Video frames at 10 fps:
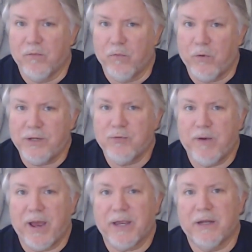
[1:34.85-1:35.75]
reach
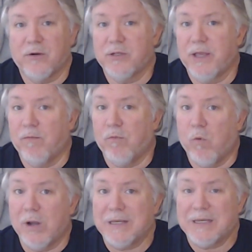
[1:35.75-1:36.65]
back and understand
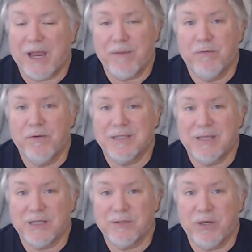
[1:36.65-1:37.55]
what type of
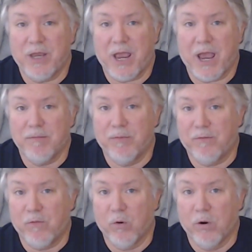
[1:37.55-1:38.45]
assessment you had
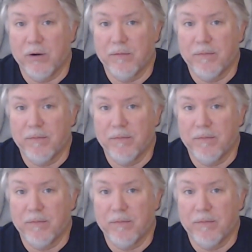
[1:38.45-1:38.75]
before